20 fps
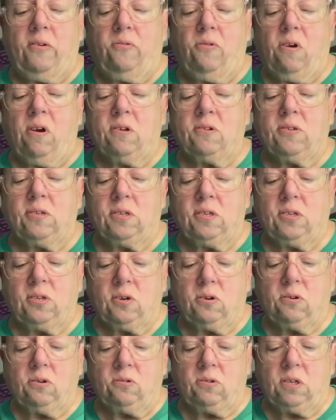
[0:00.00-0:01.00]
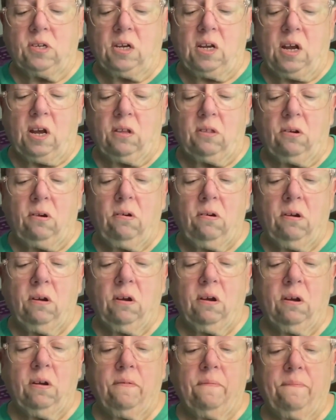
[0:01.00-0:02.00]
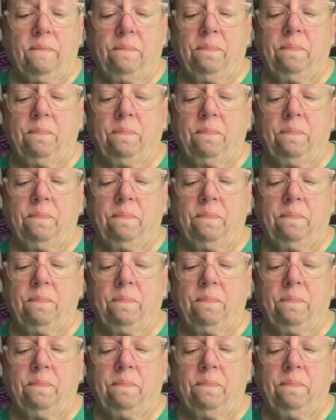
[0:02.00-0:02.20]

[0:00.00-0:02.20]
that pattern as you